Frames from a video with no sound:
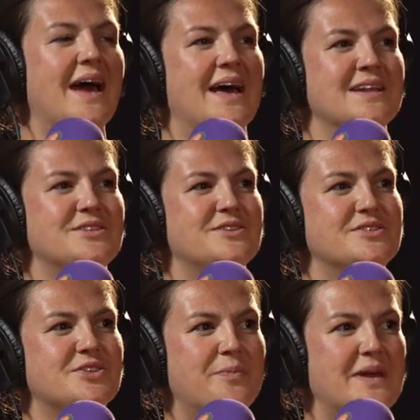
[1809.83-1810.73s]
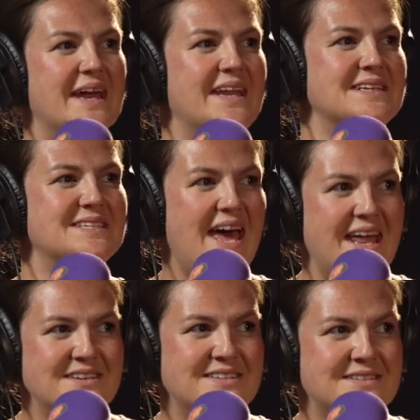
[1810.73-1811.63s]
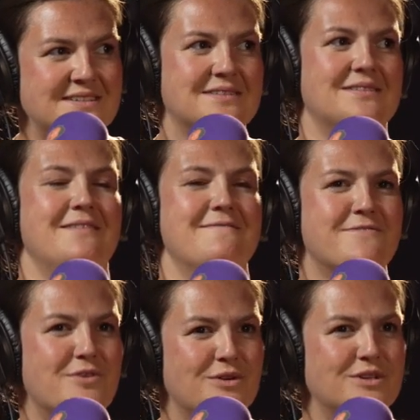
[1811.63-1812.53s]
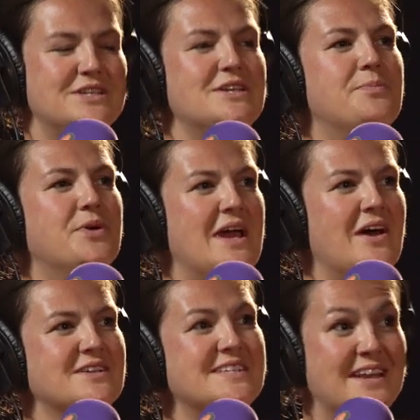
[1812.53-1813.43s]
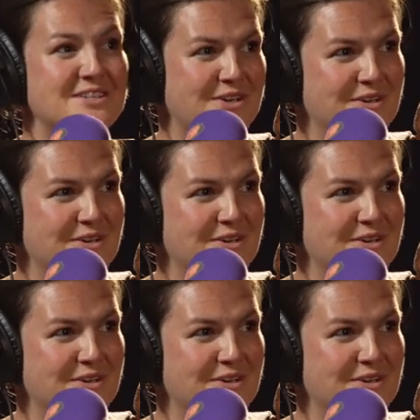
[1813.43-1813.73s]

And to stop it getting tense, and fraught, you put it on tenter